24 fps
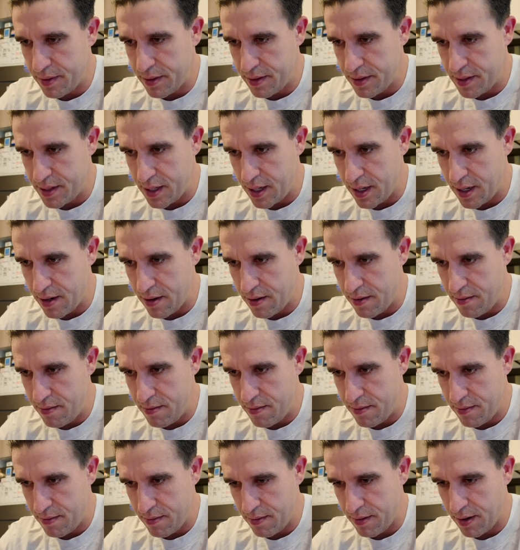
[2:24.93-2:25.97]
So,
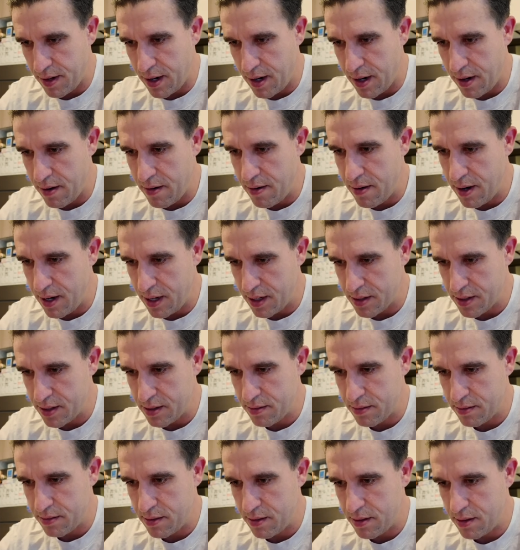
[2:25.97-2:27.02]

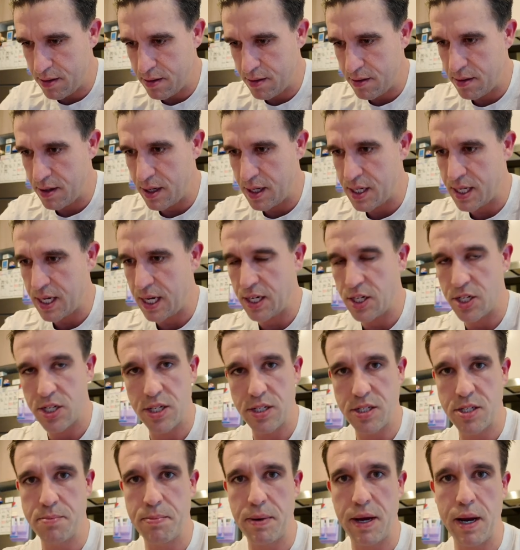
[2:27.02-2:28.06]
this
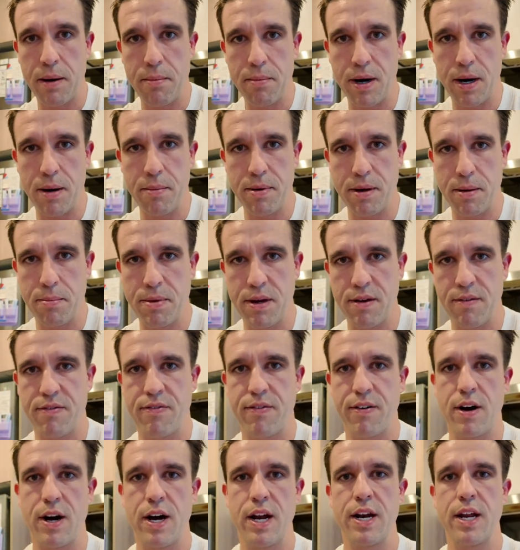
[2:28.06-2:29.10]
attention span might be a bit
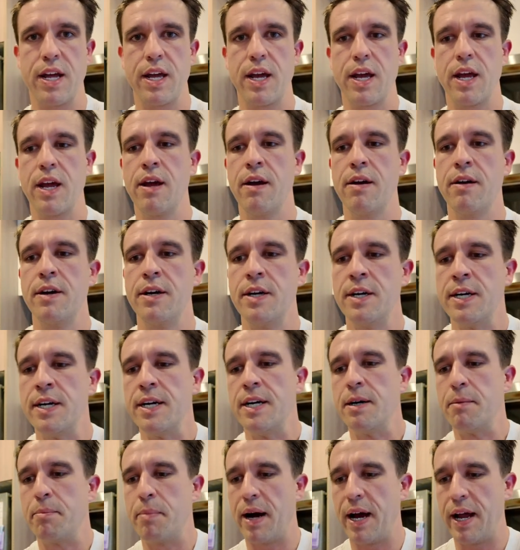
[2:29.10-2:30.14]
fried here,
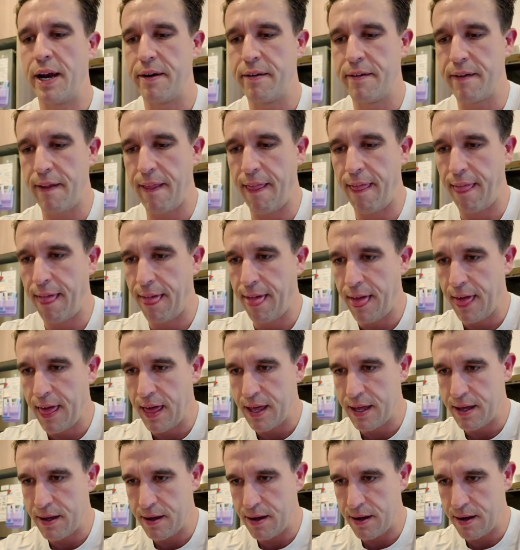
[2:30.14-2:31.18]
but
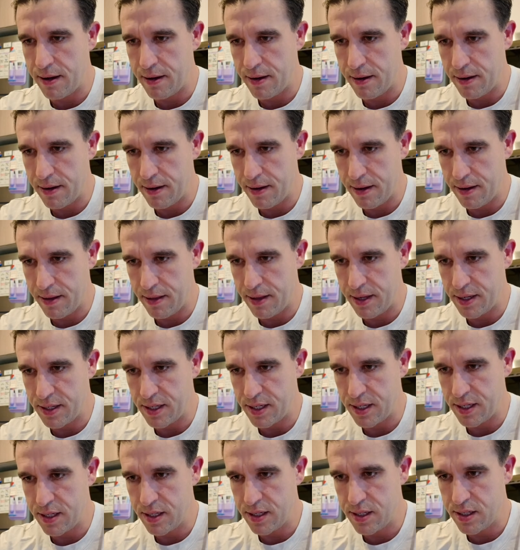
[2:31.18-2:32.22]
this
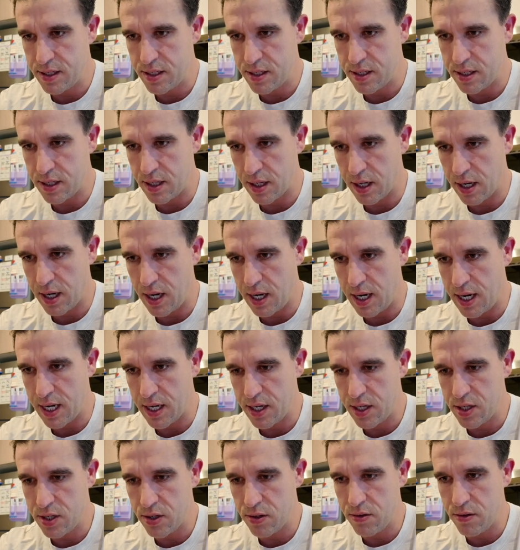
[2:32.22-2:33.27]
is,
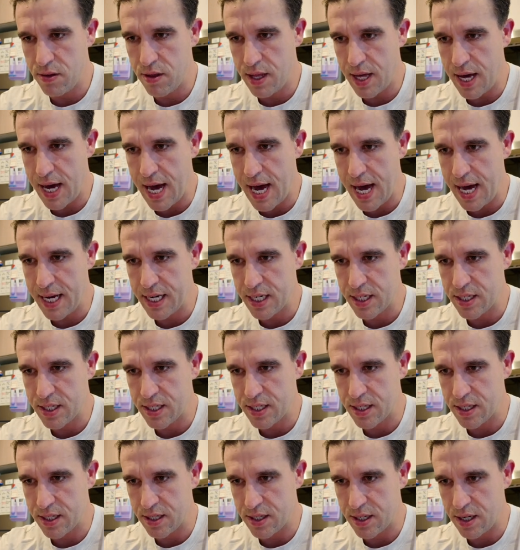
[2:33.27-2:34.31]
undo that.
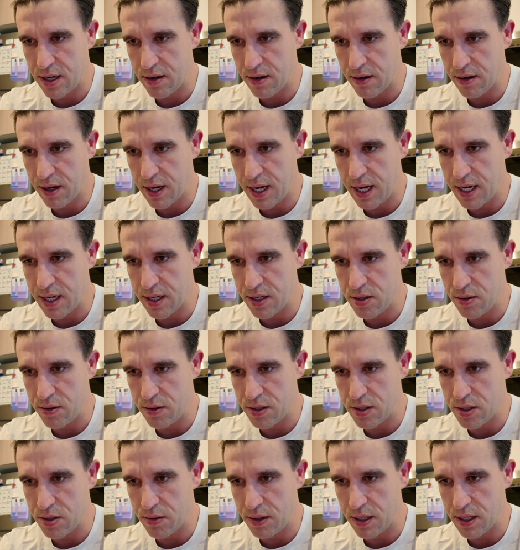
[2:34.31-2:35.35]
So get it to a
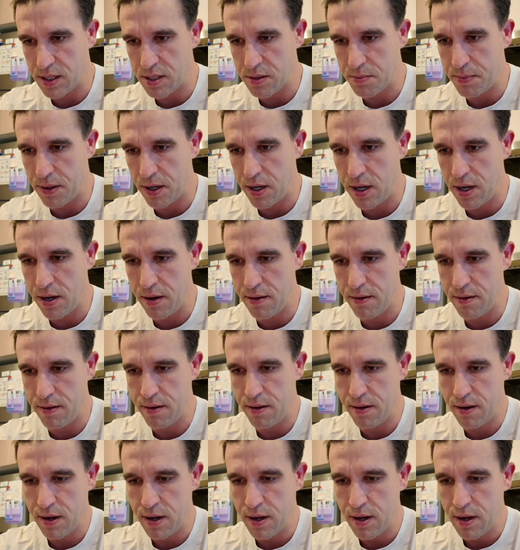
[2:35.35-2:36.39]
sweet spot,
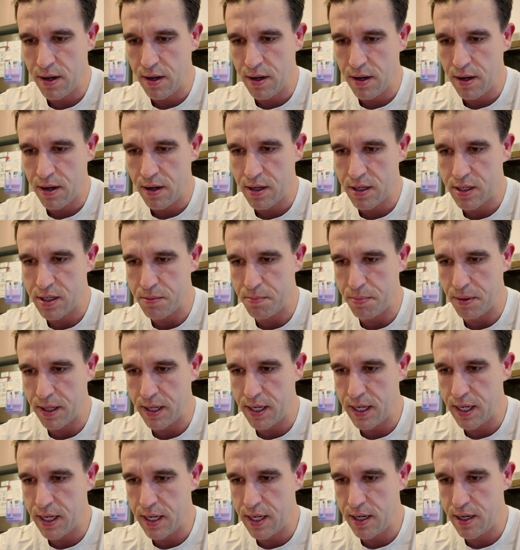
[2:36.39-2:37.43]

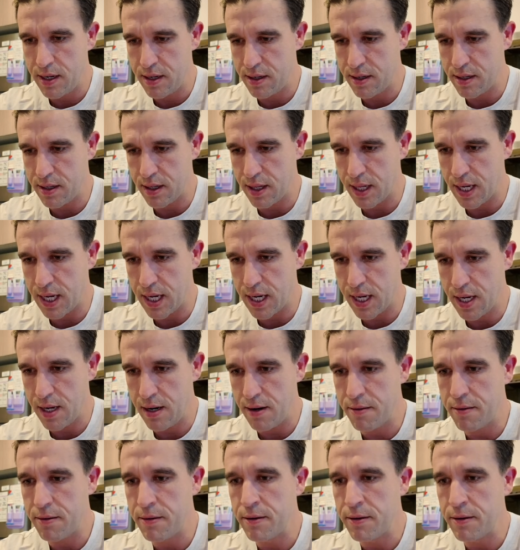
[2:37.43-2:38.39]
split it, delete it.